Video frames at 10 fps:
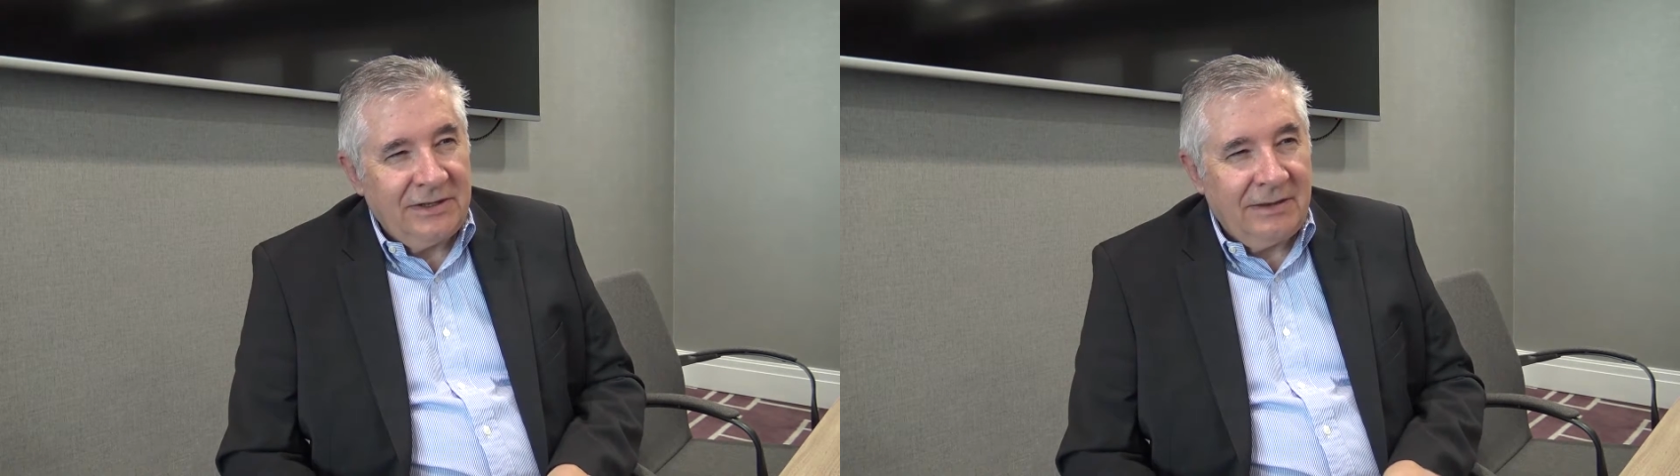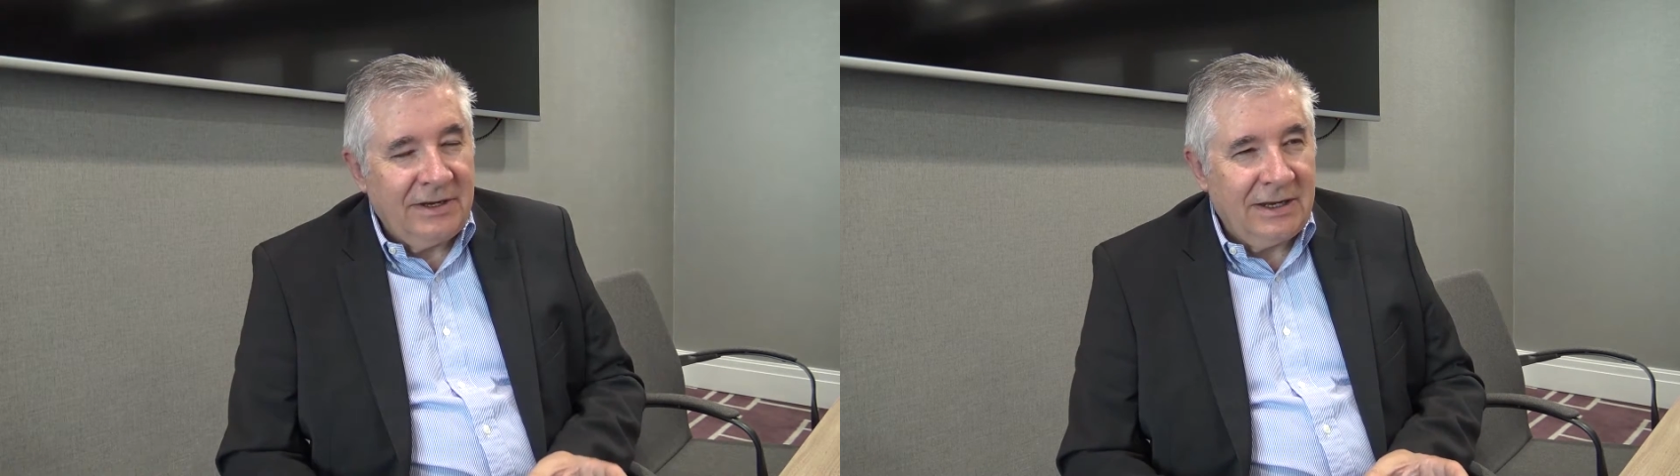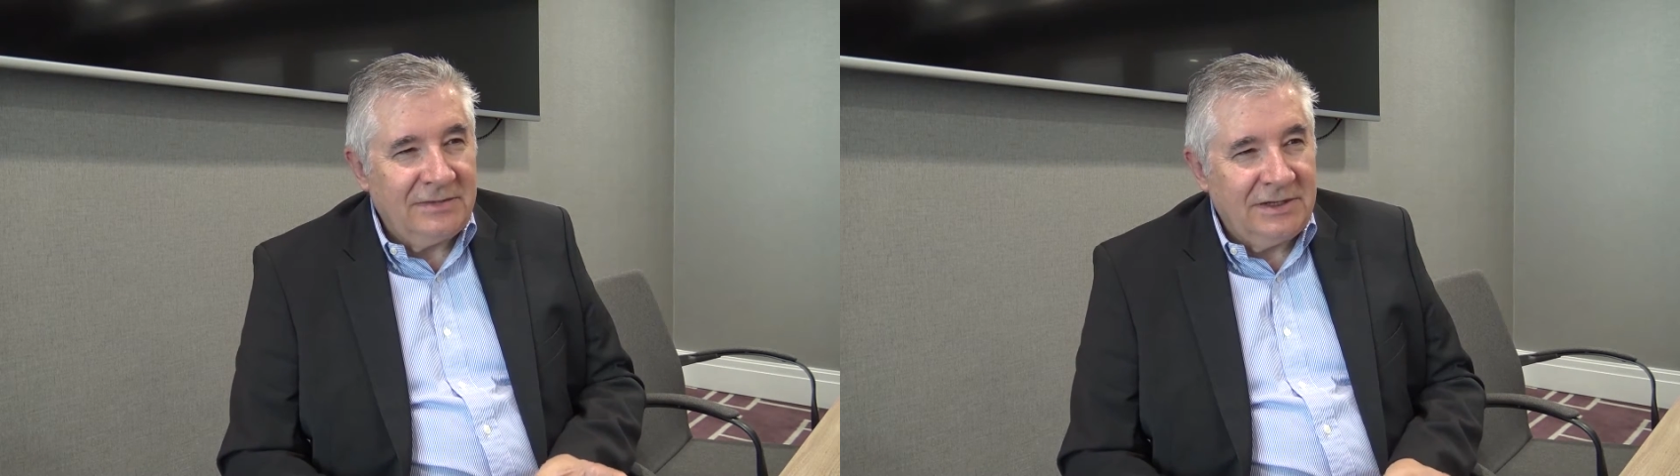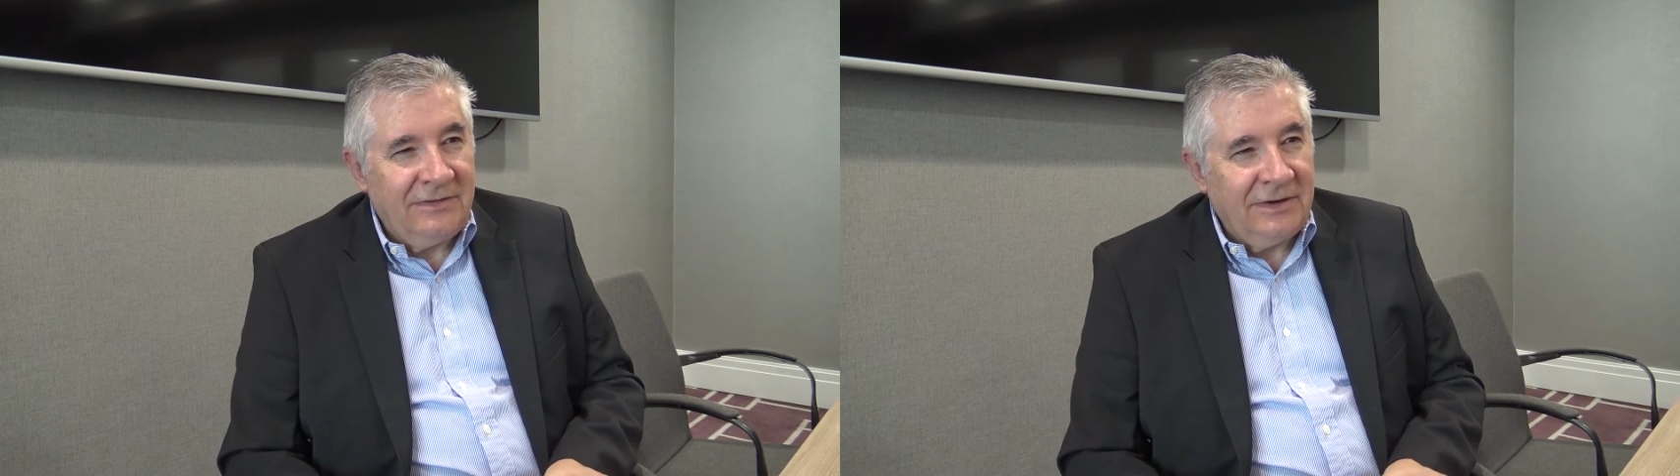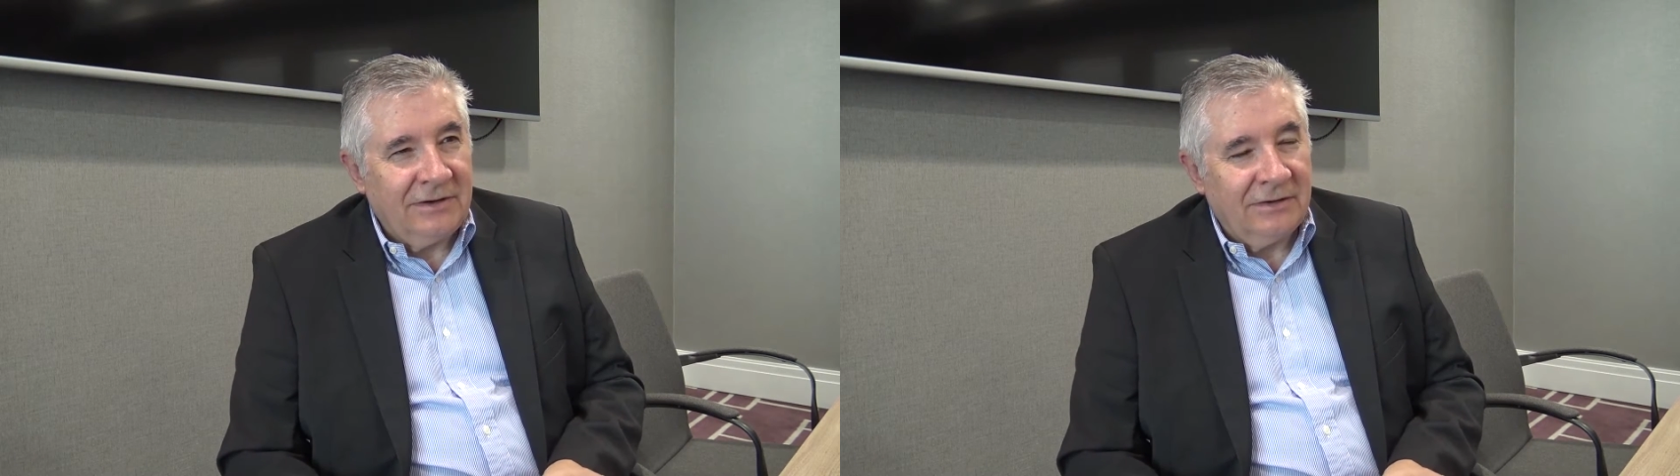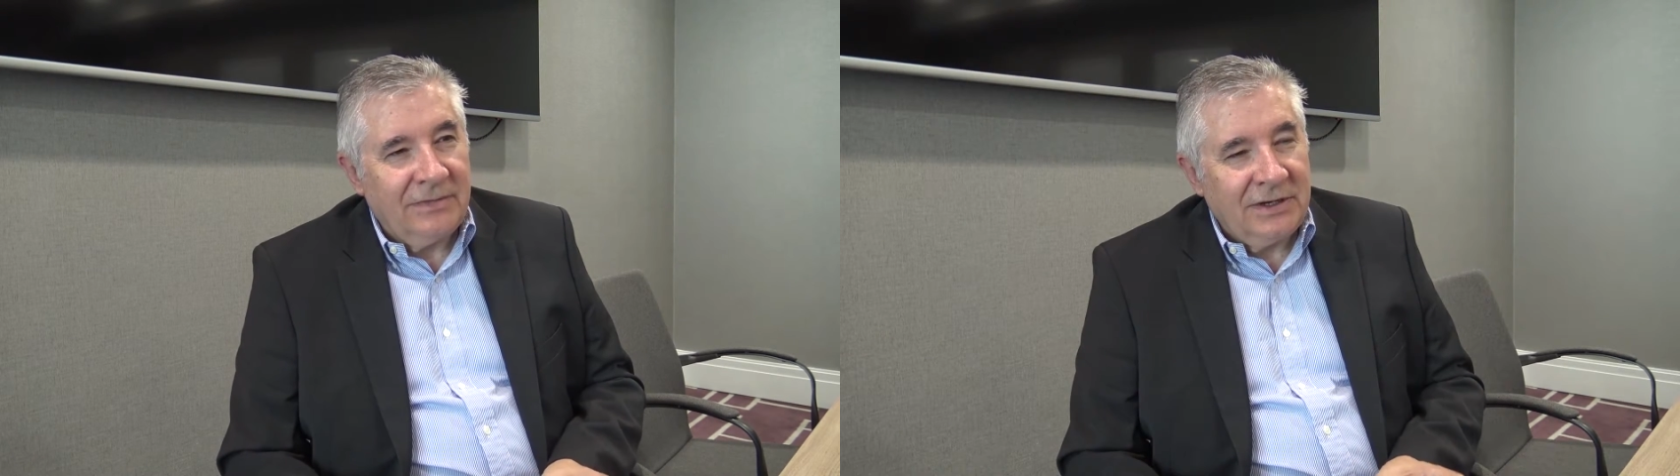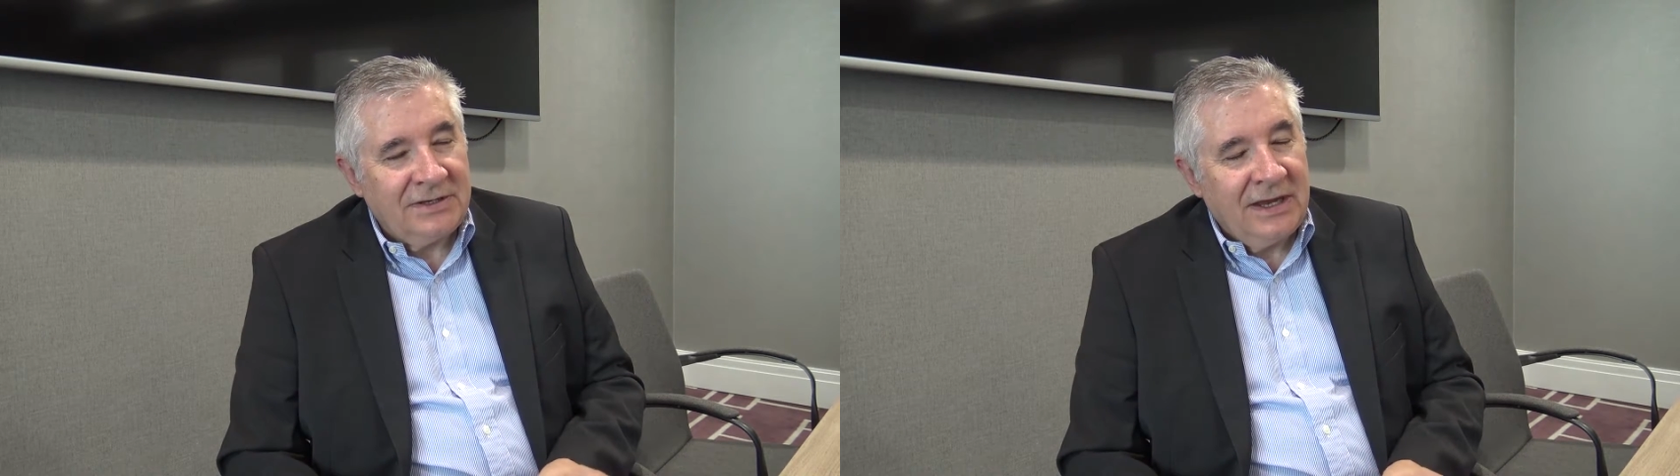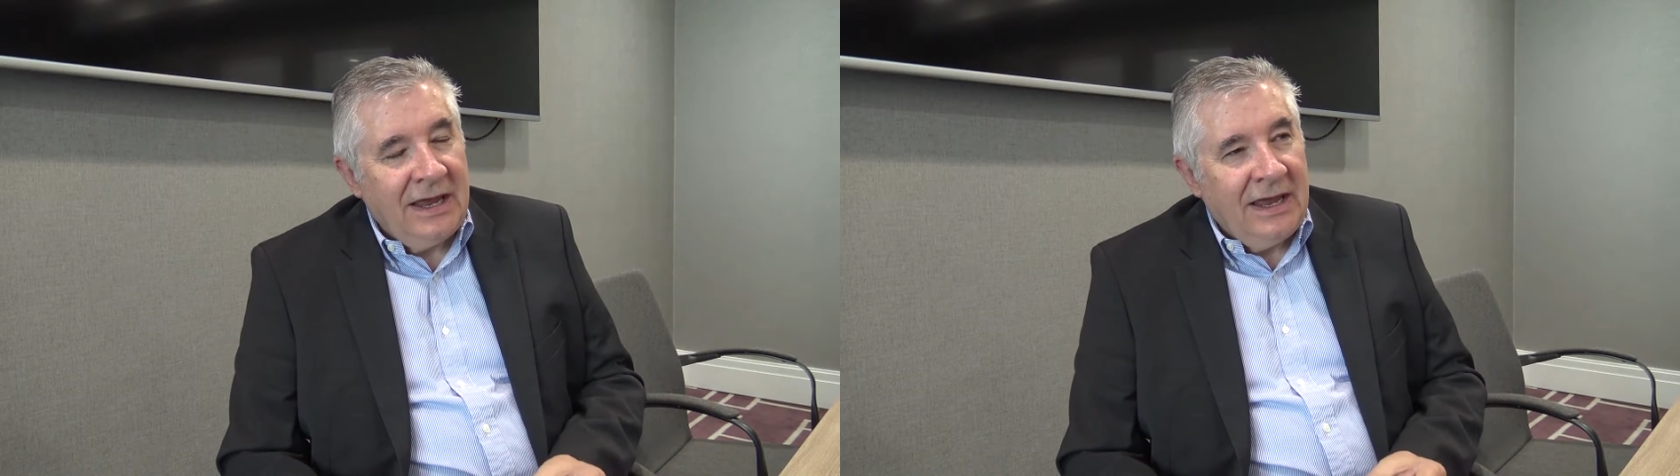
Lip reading: and that becomes difficult because